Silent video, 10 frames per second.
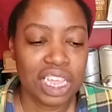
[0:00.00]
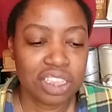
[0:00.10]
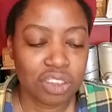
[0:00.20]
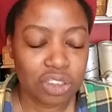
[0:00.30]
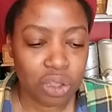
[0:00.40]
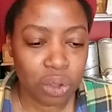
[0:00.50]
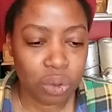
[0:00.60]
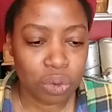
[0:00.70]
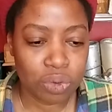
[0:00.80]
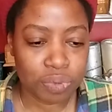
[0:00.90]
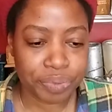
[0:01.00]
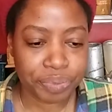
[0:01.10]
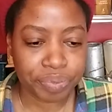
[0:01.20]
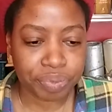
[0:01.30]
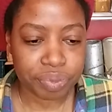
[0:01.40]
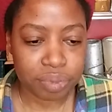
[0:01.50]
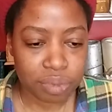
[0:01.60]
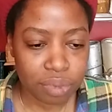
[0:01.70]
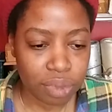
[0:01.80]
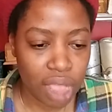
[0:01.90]
So
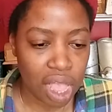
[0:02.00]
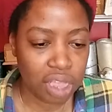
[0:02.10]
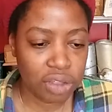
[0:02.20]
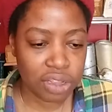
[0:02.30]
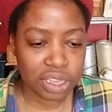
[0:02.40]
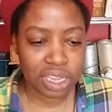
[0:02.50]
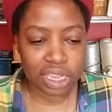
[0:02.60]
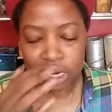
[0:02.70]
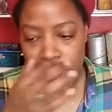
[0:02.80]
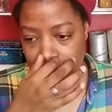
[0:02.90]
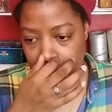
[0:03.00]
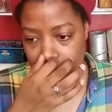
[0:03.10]
you can look at it